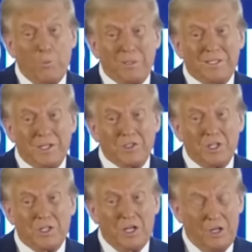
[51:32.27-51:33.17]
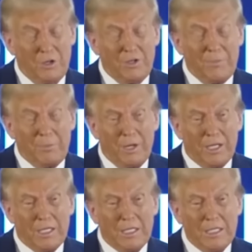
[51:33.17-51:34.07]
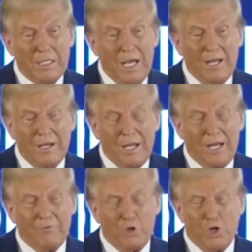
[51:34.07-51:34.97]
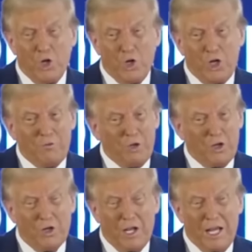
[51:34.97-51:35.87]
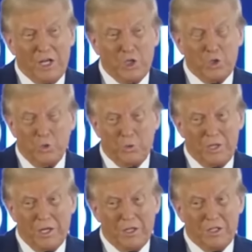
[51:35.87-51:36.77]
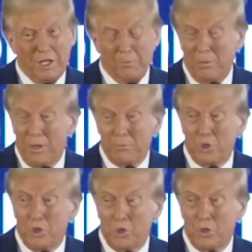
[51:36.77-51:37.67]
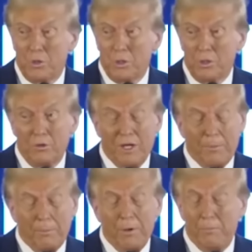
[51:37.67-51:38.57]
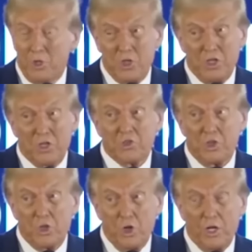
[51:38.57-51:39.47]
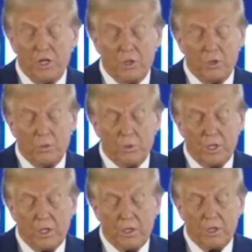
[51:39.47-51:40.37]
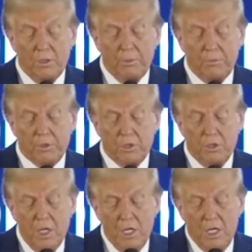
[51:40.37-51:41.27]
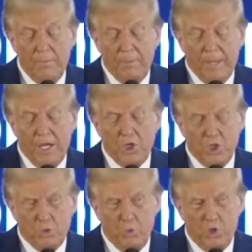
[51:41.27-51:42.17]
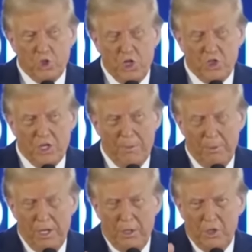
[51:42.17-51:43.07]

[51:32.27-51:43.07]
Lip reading: it doesn't. You know, they break. And if you don't know how to do it without a teleprompter, you got a problem. And she doesn't know how to do it without a teleprompter. So I just wish they'd stop lying